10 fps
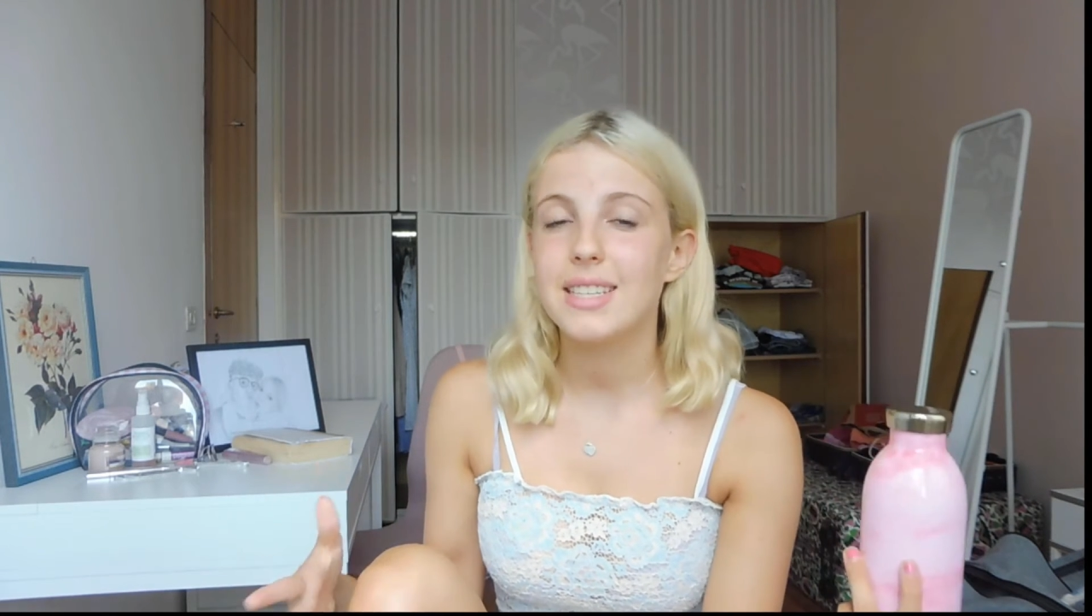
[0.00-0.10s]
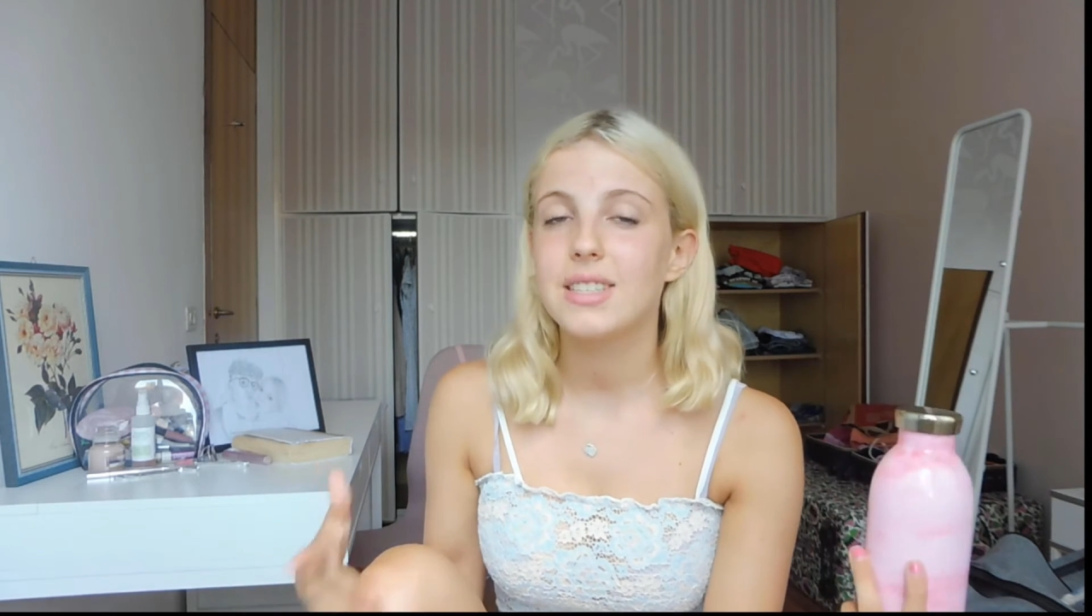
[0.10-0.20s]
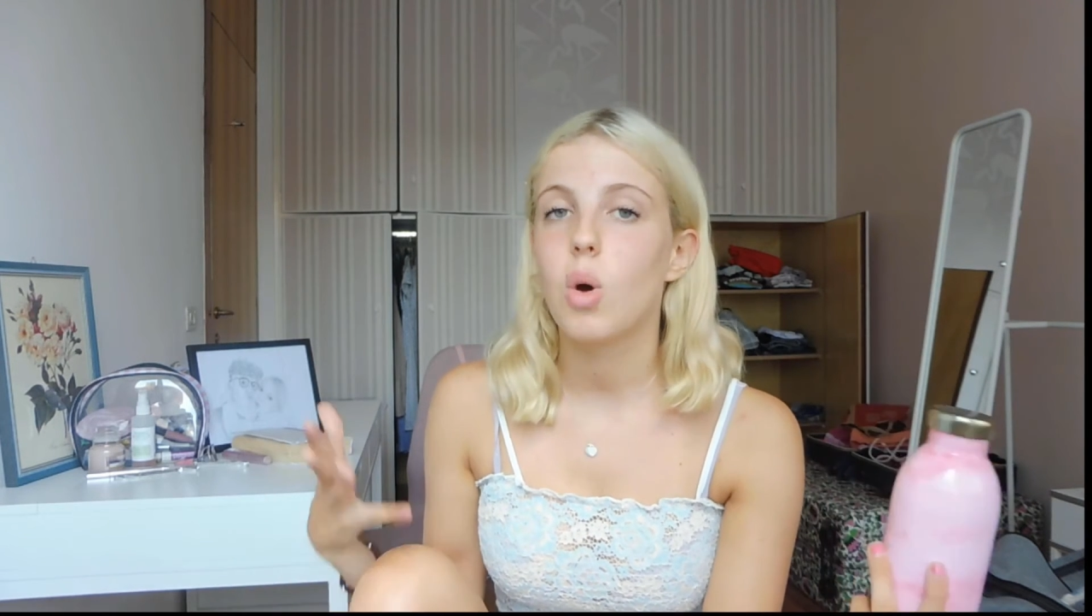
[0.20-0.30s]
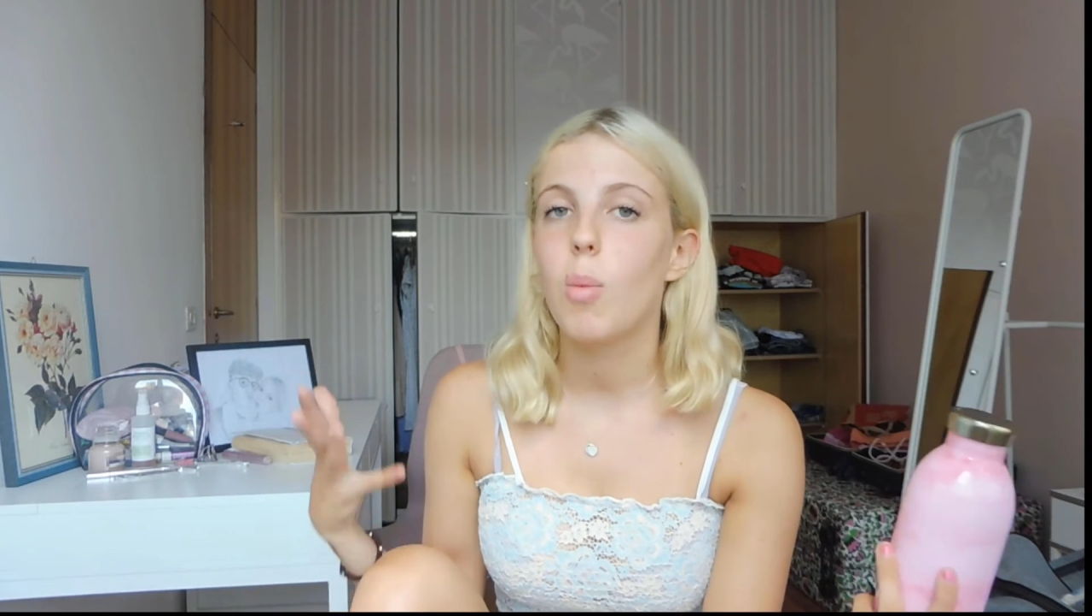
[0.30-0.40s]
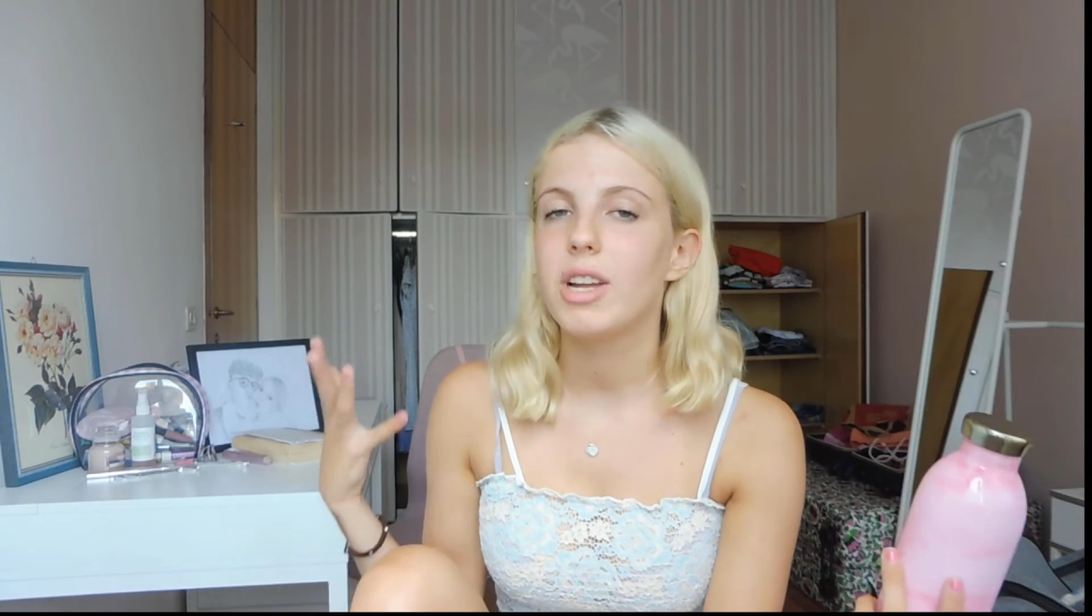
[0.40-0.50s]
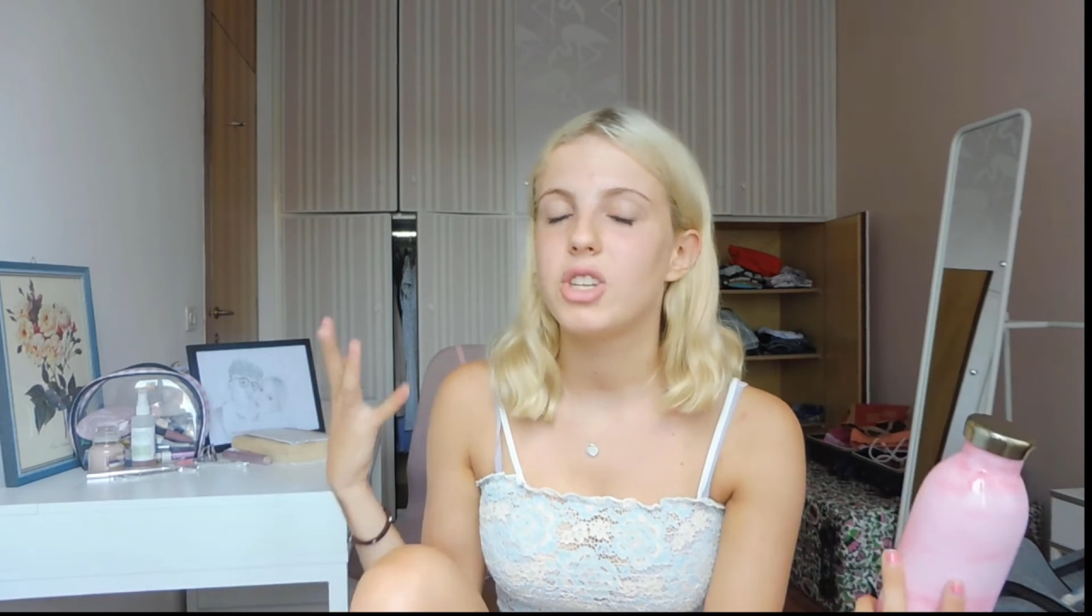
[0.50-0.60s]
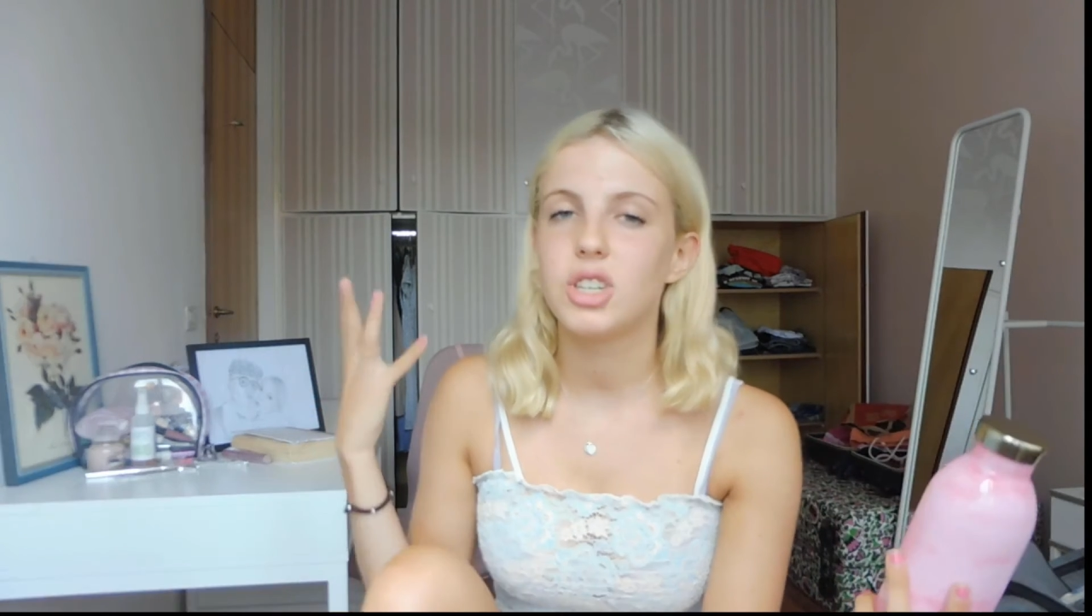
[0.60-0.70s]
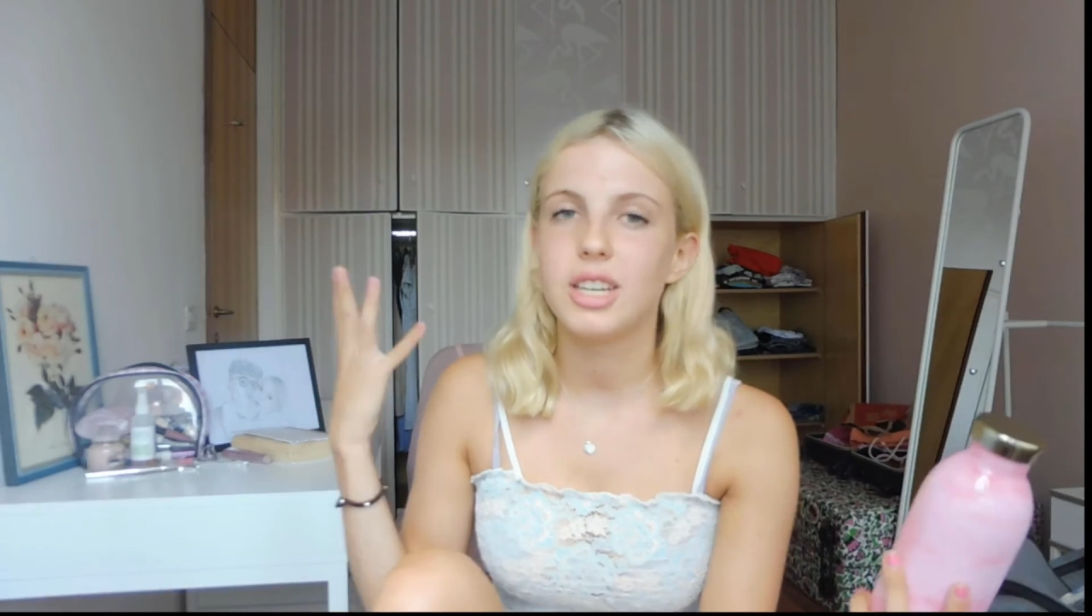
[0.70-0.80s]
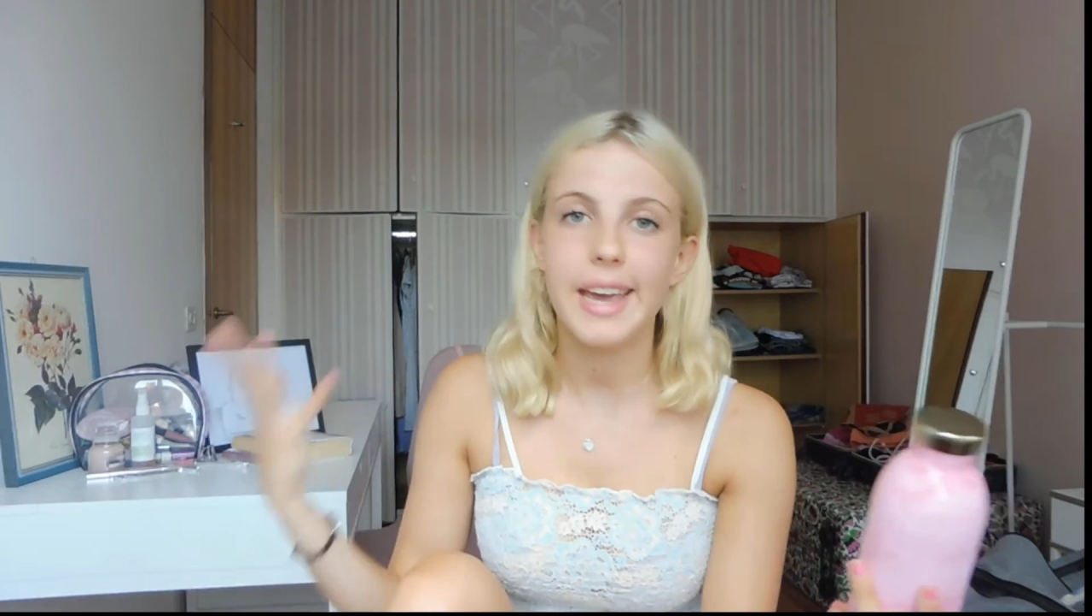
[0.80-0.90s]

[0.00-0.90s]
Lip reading: so much